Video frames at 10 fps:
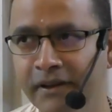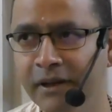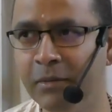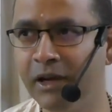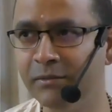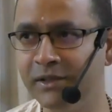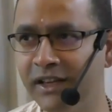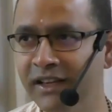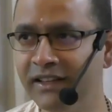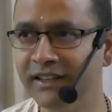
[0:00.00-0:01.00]
he becomes
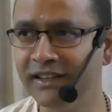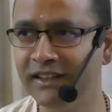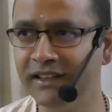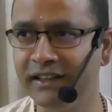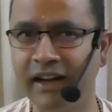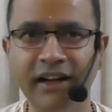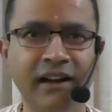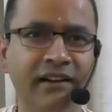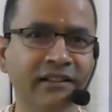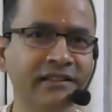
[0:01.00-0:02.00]
the
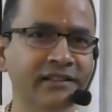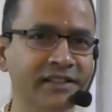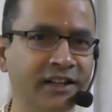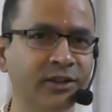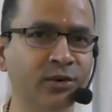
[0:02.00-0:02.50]
title Jagat